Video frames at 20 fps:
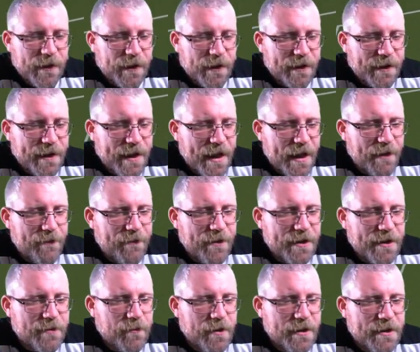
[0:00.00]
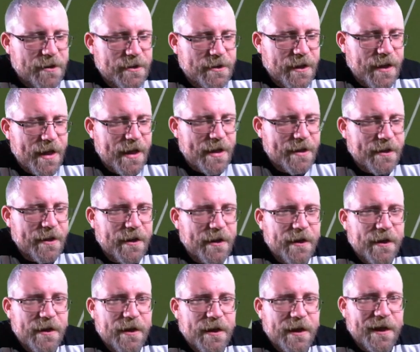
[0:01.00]
and Harris wins the header,
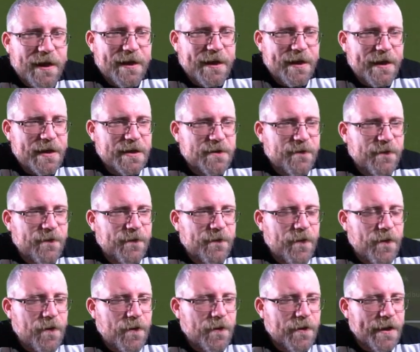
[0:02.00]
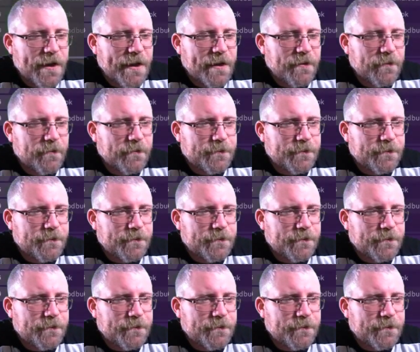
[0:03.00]
and it is 4-0.